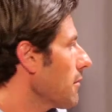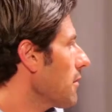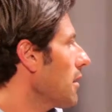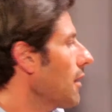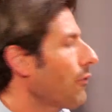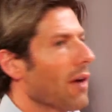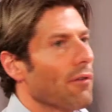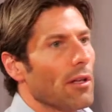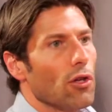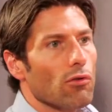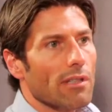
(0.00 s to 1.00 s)
if you have a
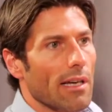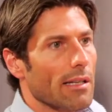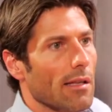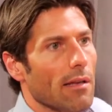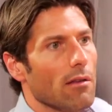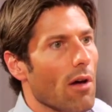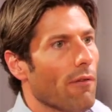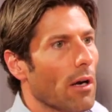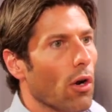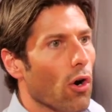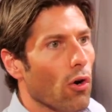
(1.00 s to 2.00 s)
newscast and you have a
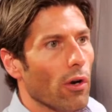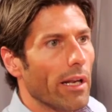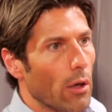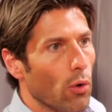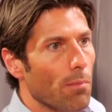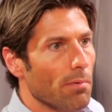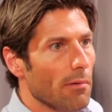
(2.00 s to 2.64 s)
logo in loop,